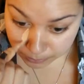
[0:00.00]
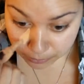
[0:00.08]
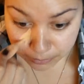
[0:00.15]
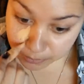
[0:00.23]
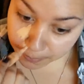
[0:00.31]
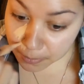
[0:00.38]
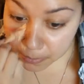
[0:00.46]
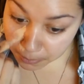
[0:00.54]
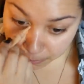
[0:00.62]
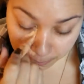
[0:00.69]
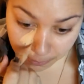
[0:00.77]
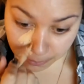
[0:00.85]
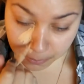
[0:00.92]

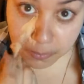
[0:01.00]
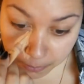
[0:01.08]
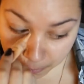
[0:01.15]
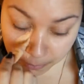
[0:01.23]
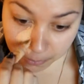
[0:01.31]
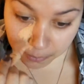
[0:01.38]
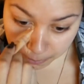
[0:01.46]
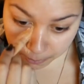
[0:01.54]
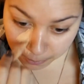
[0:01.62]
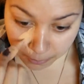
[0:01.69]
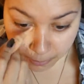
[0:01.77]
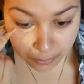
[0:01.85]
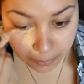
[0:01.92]
Hello. So let's get
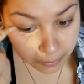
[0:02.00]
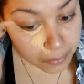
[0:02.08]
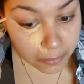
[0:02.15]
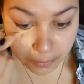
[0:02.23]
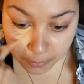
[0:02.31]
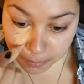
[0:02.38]
right into it.